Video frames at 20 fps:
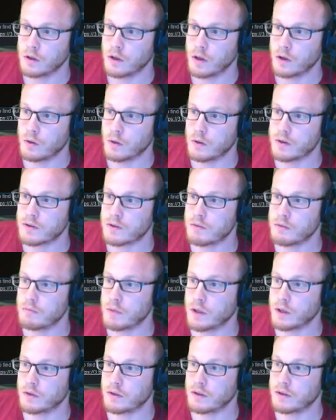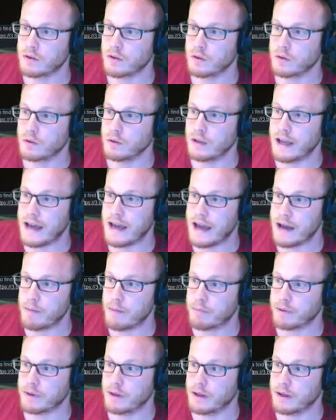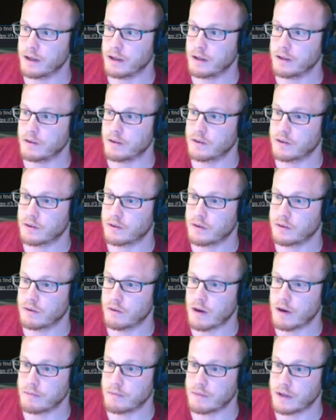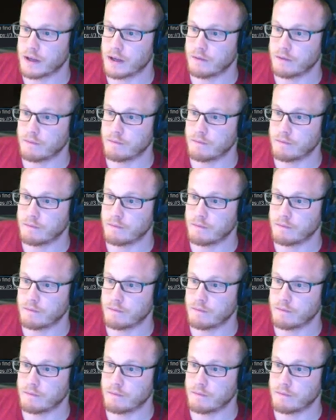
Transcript: Oh, there's a multi-tool app. Yeah, let's grab that.